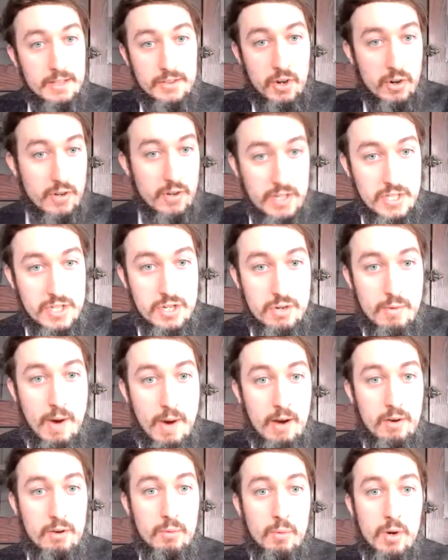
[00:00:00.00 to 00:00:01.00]

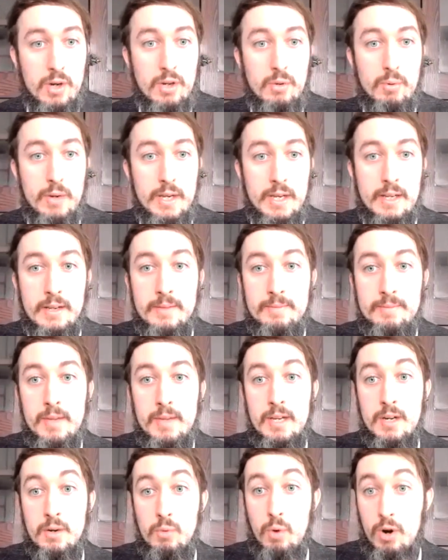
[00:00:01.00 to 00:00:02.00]
32-hour work week,
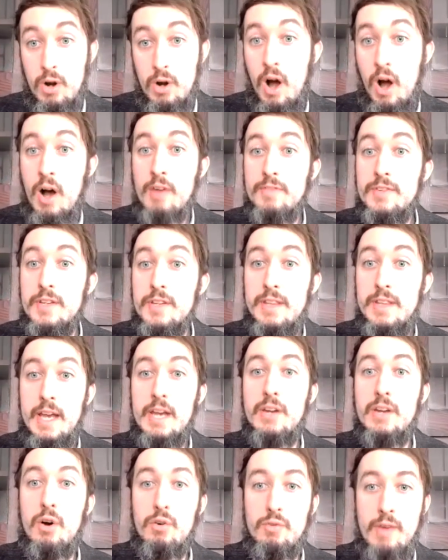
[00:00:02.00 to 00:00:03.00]
where often they
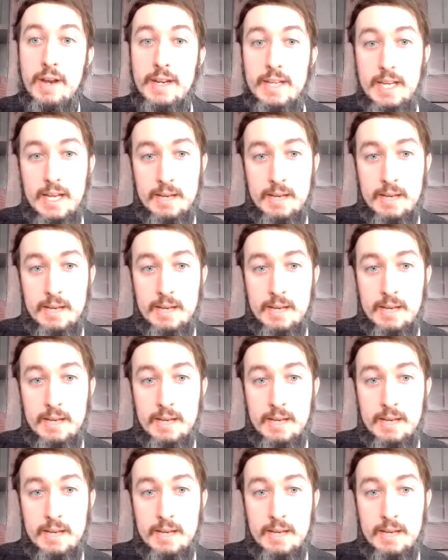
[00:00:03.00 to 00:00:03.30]
had already